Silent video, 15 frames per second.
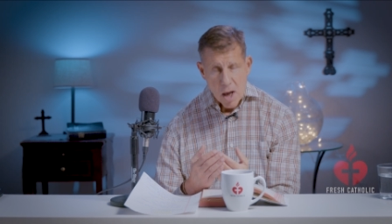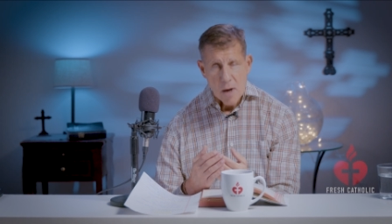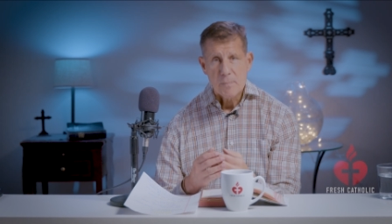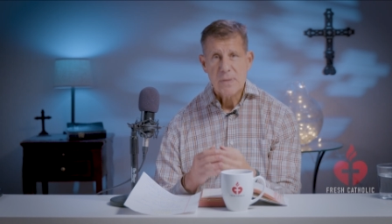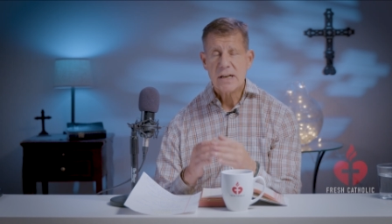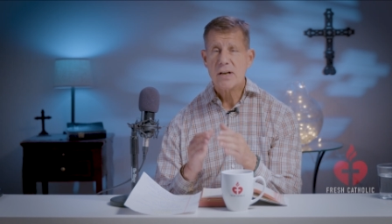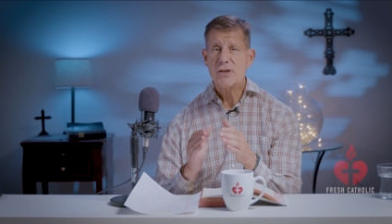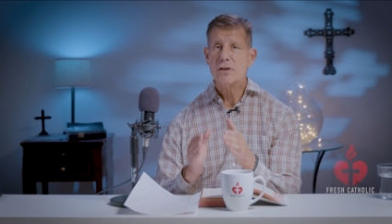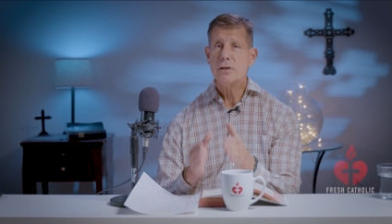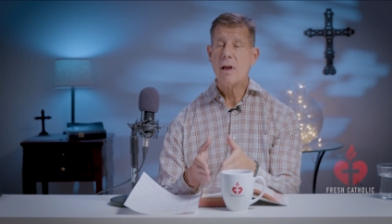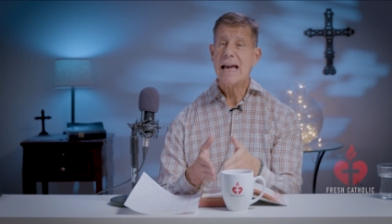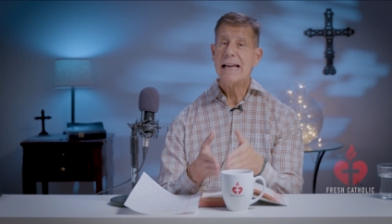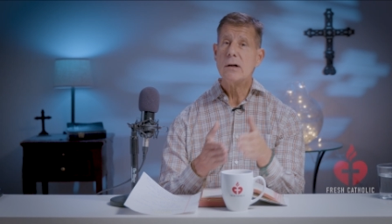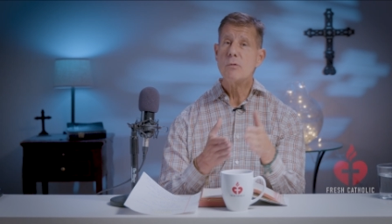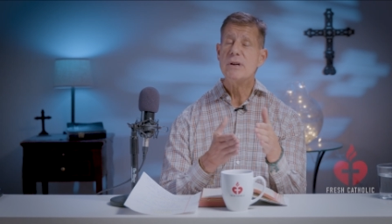Because
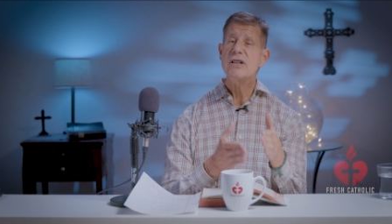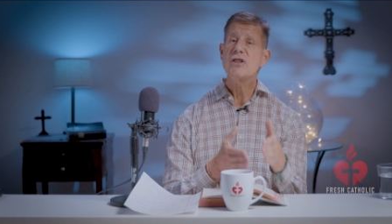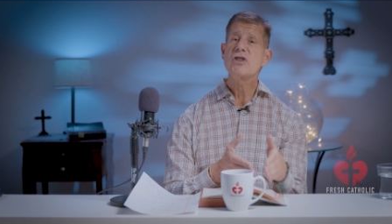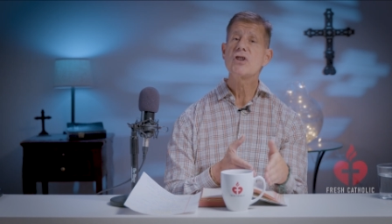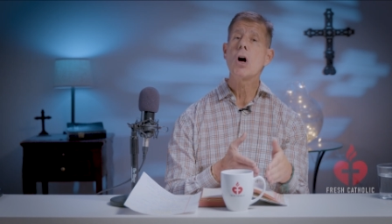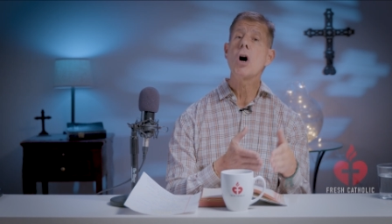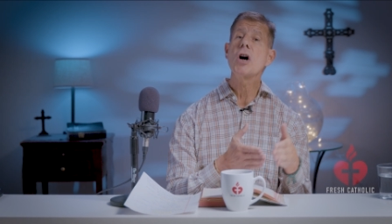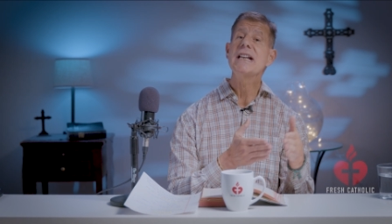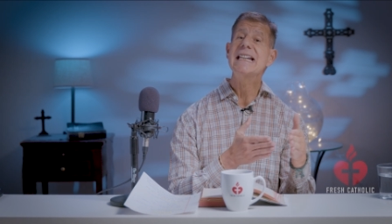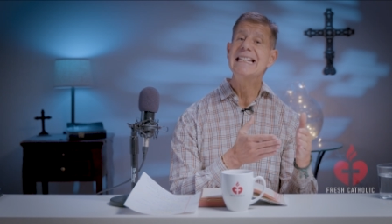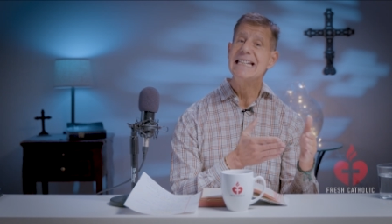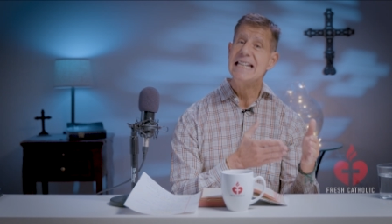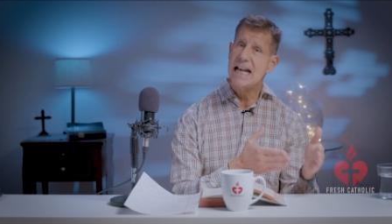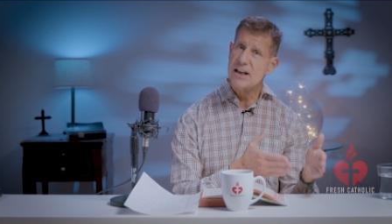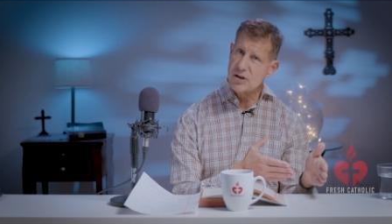like we saw
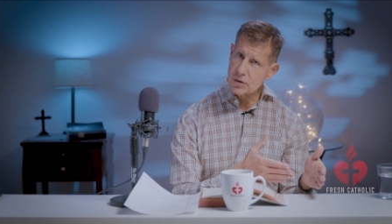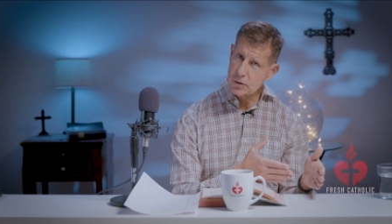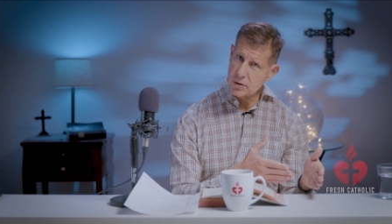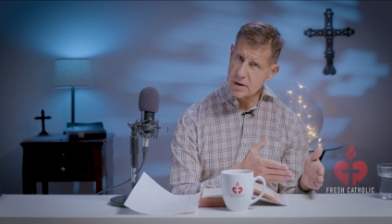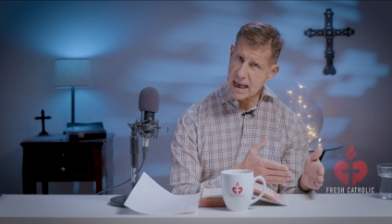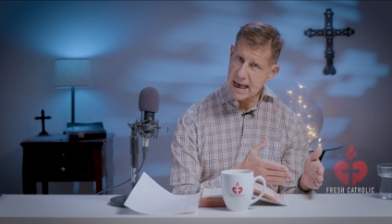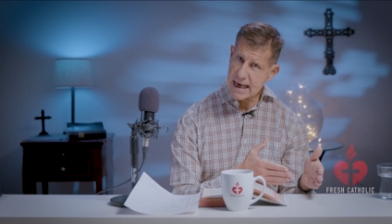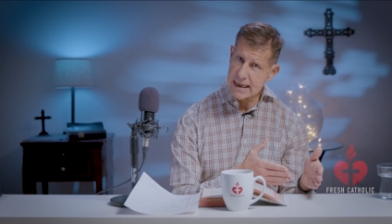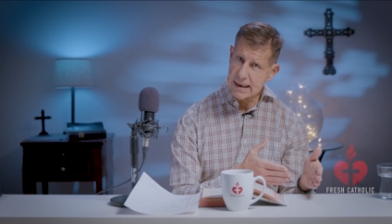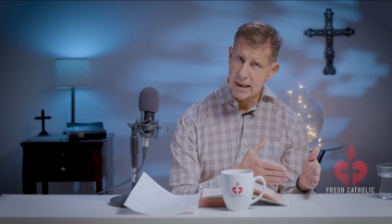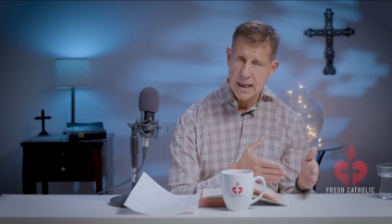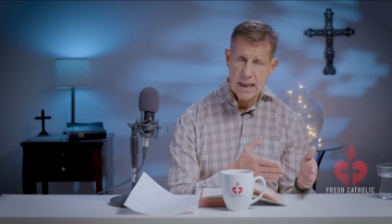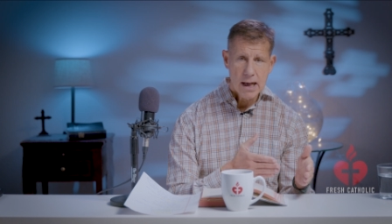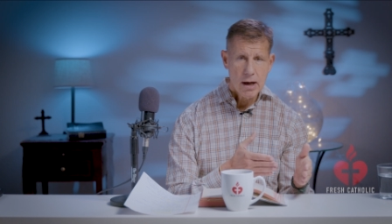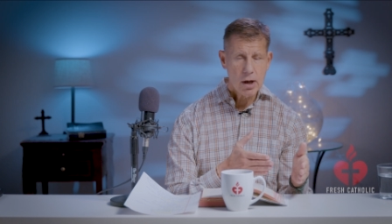yesterday
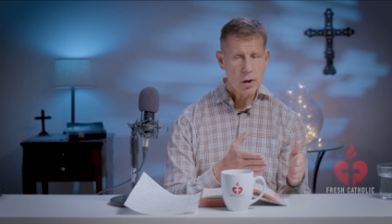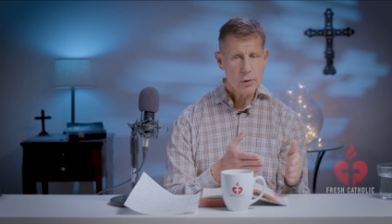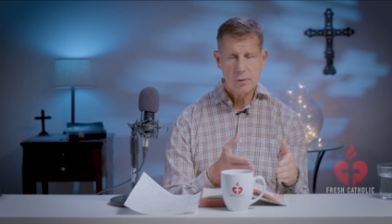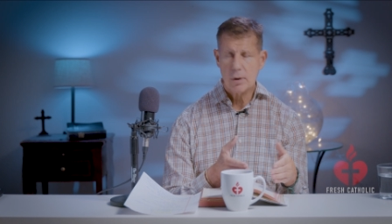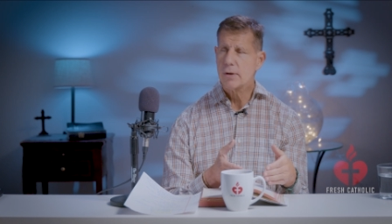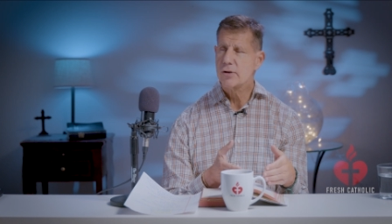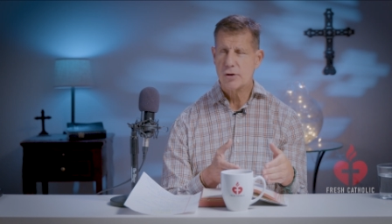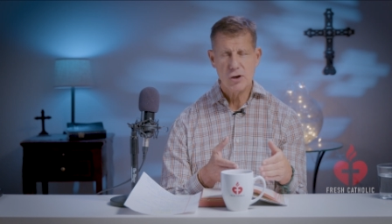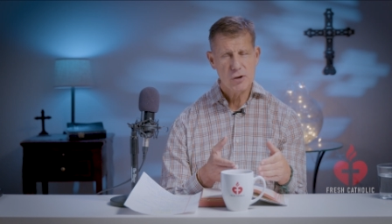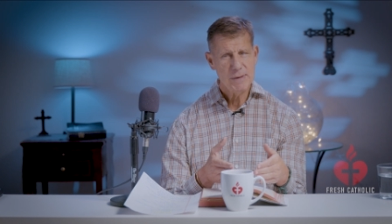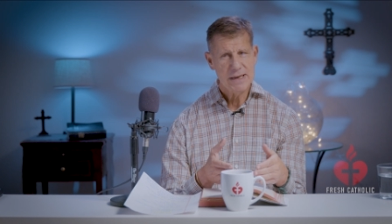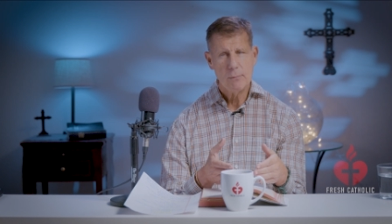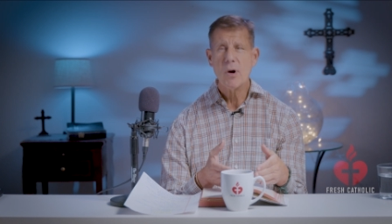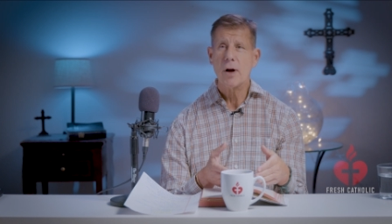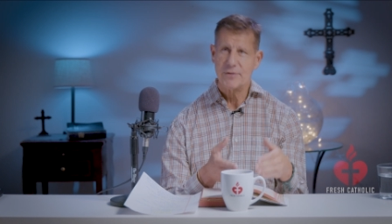
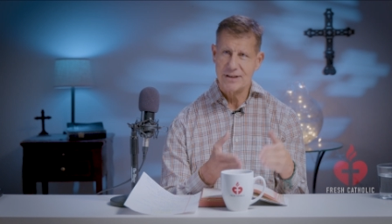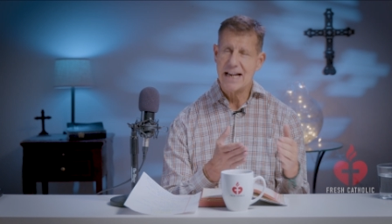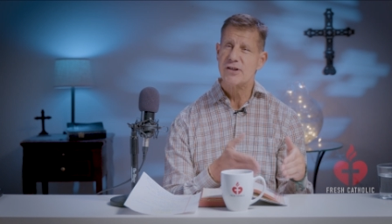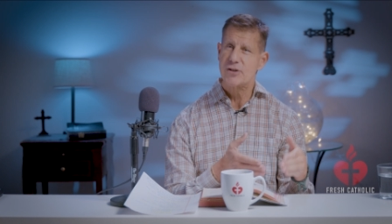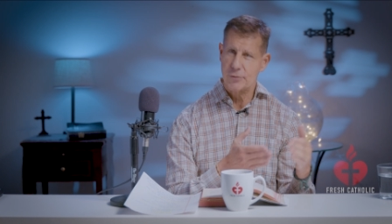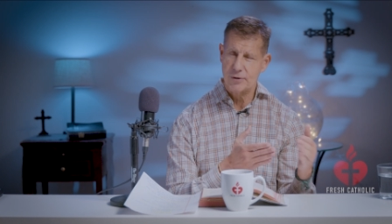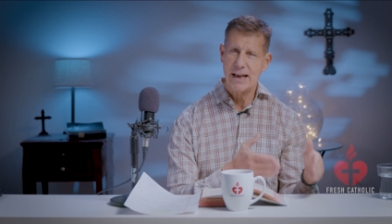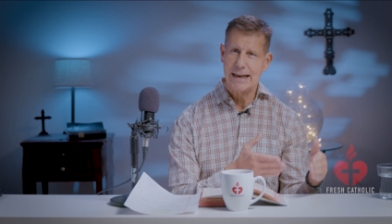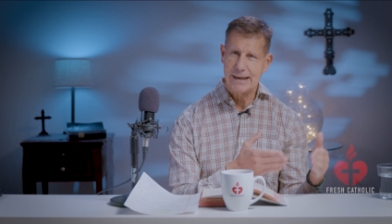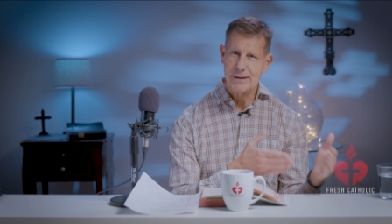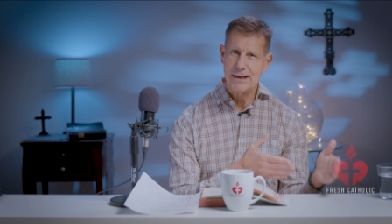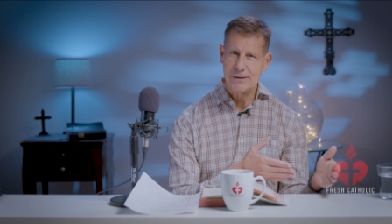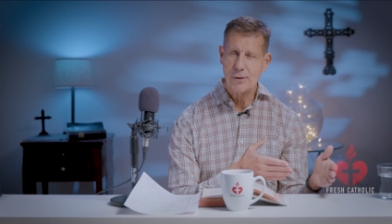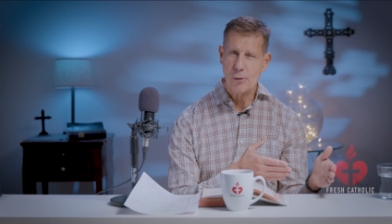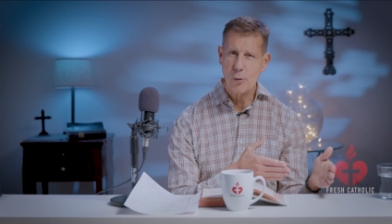
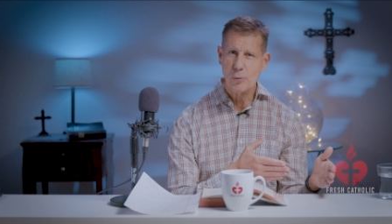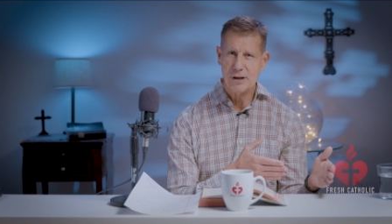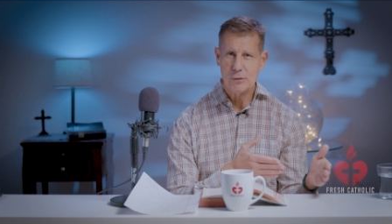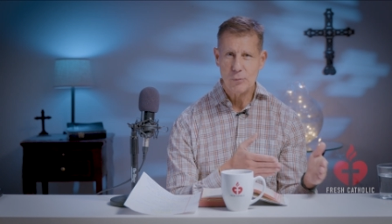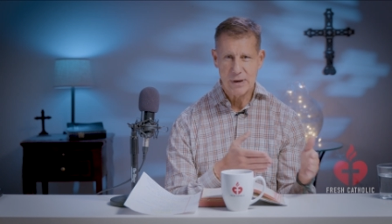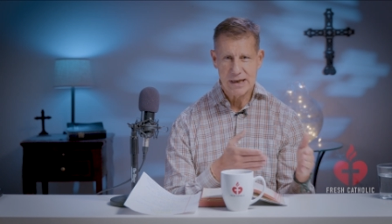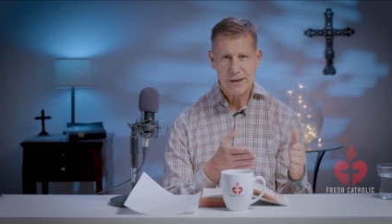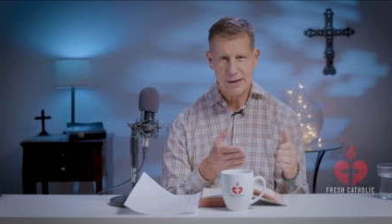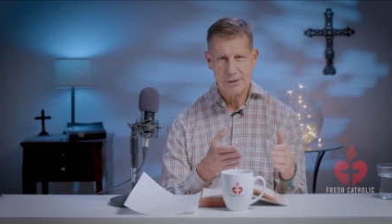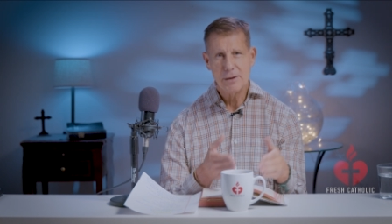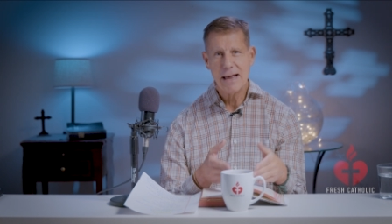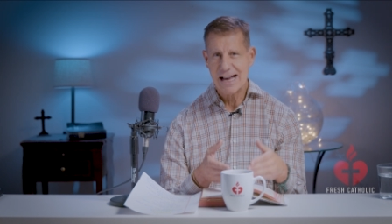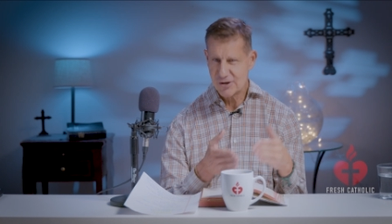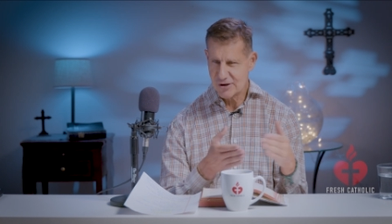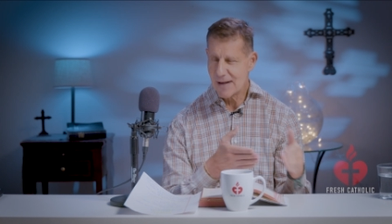in Holy Week and
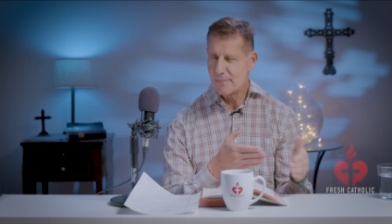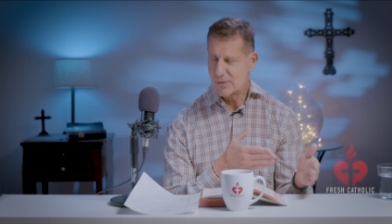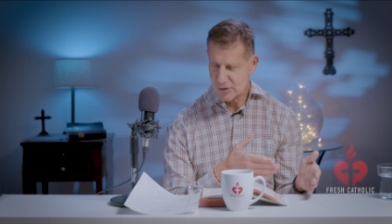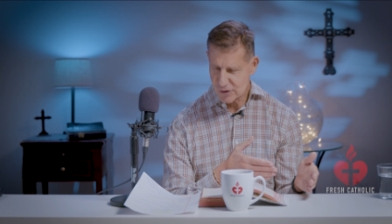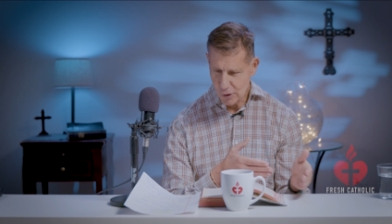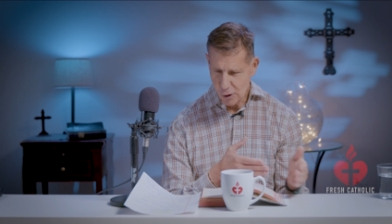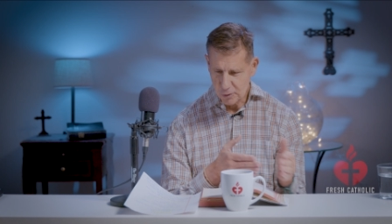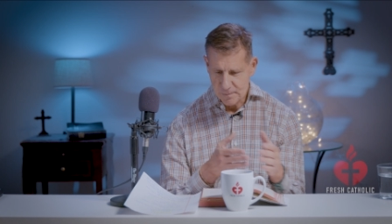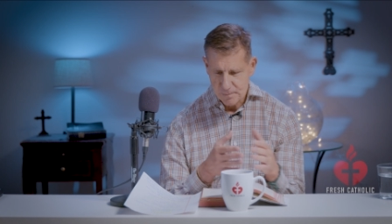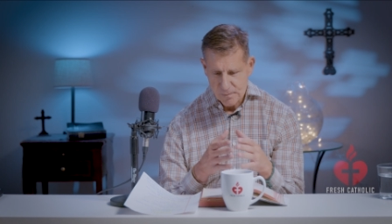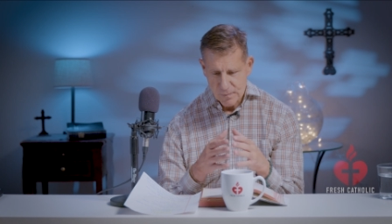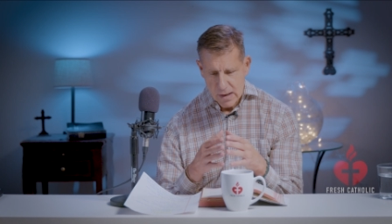last episode,